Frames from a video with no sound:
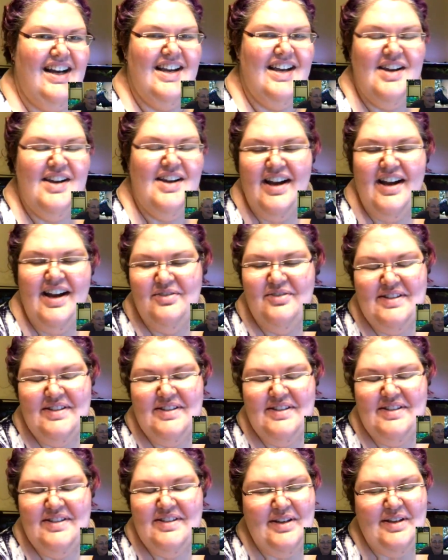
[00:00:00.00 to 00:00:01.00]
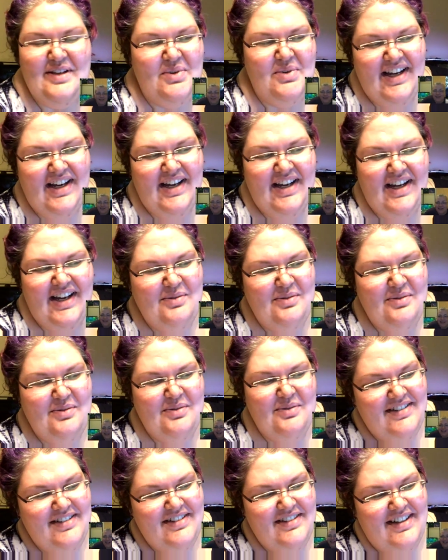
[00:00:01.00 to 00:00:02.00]
resemble that comment.
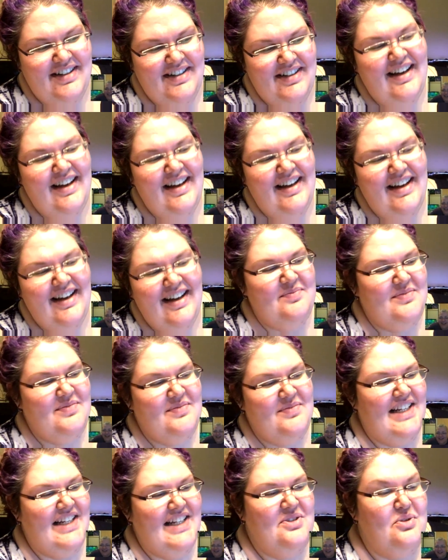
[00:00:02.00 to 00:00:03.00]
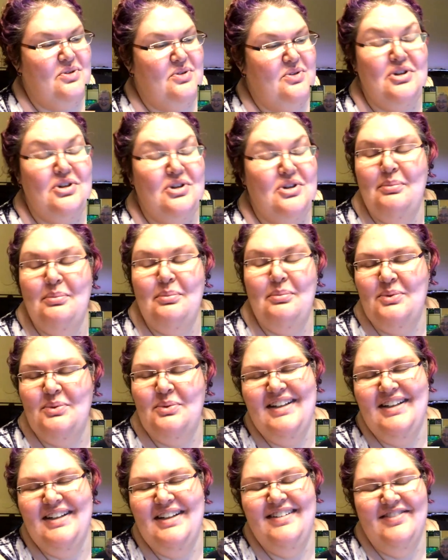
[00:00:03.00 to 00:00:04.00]
I tend to shop when
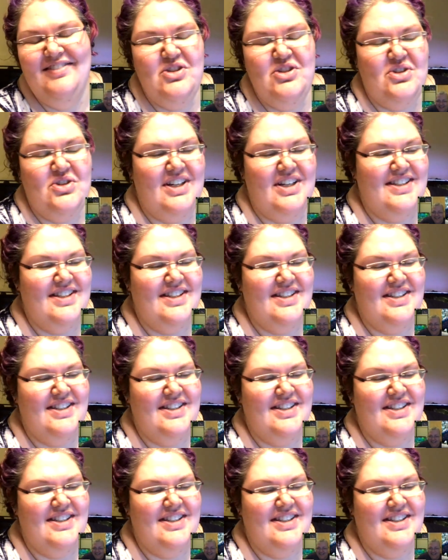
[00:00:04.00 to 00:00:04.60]
stressed out,